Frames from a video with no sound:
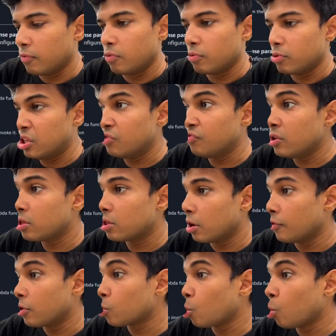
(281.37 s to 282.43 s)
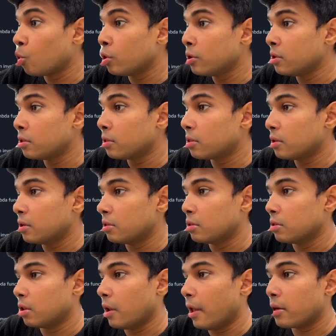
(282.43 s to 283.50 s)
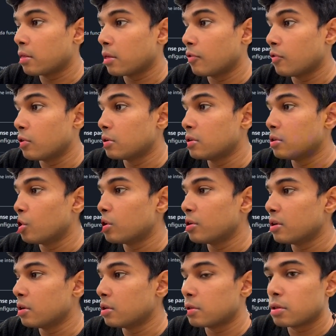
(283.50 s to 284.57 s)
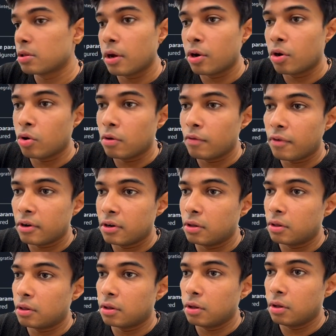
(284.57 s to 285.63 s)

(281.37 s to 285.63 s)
in which our code is in, like server.js and all files.